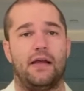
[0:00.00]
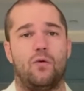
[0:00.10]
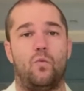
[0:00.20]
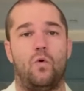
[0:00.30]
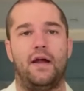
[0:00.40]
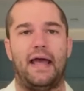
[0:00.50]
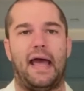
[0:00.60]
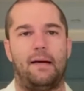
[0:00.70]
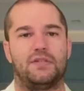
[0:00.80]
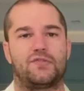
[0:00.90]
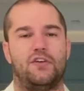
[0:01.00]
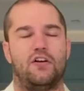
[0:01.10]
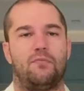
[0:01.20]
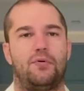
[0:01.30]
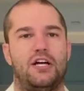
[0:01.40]
and 1
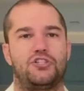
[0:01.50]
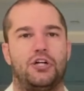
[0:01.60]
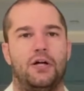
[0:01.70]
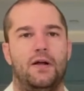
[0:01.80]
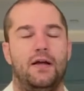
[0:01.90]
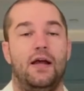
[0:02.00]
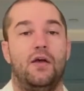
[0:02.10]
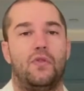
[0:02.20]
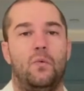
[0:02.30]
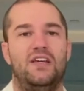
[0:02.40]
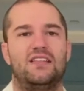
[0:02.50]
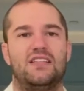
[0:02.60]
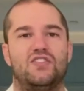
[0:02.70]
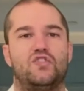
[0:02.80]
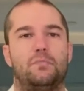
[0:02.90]
atmosphere of pressure, then we get
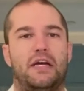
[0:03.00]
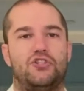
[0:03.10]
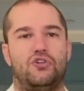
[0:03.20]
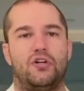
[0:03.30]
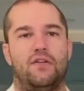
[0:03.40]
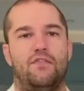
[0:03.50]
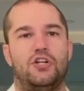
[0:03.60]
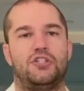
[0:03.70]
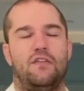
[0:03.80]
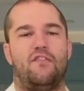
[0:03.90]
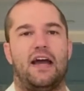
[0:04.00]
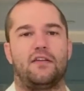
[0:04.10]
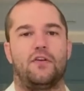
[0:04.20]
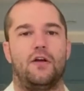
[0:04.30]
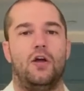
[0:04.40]
this special conversion
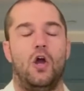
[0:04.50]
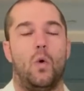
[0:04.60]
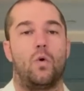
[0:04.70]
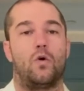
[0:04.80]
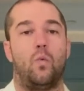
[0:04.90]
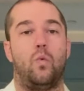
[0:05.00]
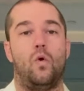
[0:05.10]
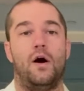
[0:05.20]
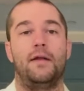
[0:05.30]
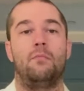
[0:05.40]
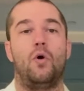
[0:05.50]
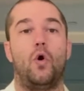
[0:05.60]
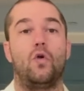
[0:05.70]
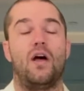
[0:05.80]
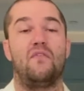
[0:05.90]
factor, where 1
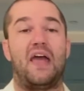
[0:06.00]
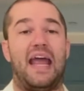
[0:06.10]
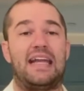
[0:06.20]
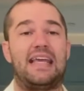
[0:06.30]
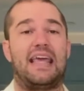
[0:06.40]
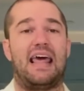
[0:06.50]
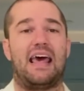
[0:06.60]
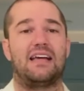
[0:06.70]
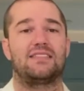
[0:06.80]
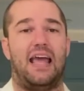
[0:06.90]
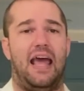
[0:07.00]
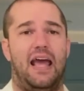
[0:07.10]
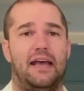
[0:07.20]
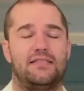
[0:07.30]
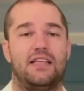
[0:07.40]
mole of any gas
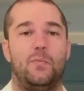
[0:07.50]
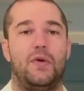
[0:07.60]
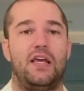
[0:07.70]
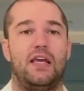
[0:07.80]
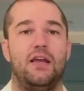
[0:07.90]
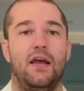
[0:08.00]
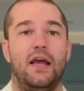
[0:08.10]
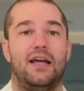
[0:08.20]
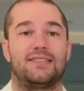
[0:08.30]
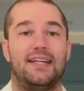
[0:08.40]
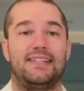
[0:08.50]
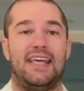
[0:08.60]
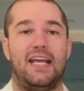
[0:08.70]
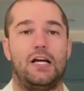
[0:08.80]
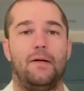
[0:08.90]
at STP is going to
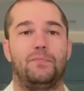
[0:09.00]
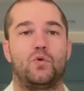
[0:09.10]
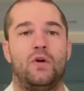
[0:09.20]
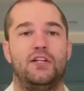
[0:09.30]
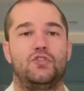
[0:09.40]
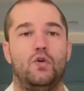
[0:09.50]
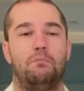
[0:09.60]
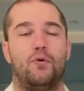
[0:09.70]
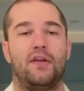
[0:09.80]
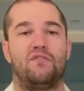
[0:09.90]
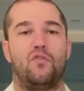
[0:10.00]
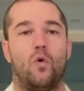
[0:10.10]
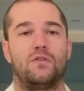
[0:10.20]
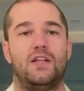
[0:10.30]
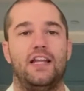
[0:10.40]
take up
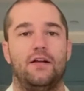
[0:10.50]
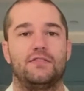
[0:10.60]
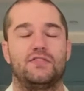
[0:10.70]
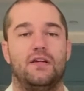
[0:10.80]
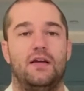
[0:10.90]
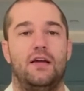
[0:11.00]
22.4 liters.